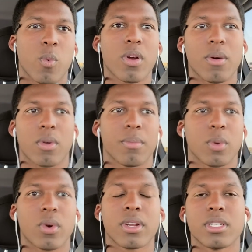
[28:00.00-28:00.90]
gonna be
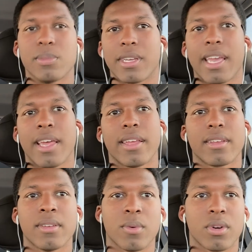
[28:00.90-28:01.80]
working as a mechanic,
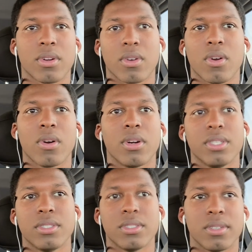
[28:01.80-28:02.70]
working on cars.
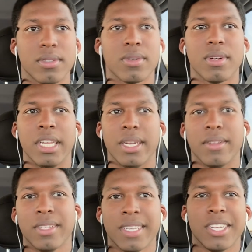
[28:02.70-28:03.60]
You're gonna need a
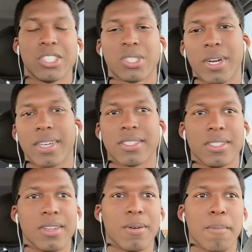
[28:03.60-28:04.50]
truck to,
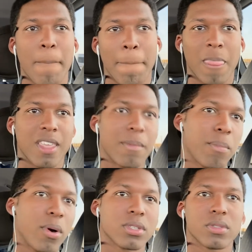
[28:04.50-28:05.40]
get
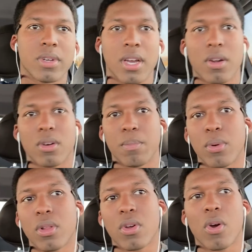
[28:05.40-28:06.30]
parts around or
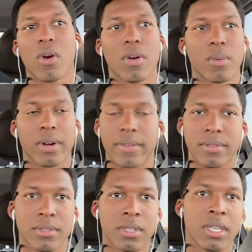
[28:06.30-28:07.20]
pull a car or whatever.
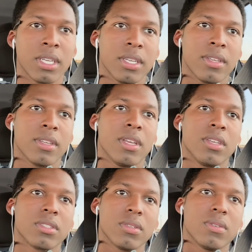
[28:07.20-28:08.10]

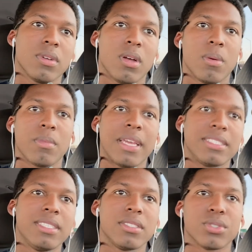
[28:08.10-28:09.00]
So nice,
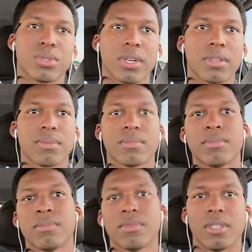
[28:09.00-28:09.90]
decent truck,
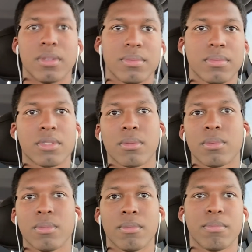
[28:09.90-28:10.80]

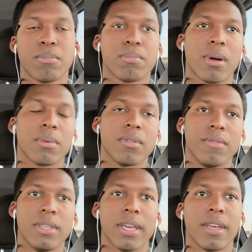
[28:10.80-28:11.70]
something probably with a
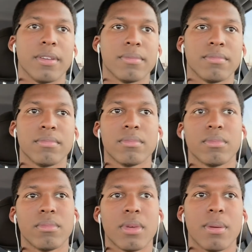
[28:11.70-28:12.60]
V8,
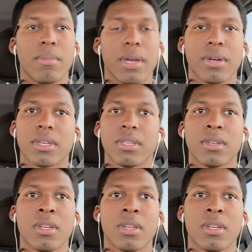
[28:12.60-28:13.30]
maybe American.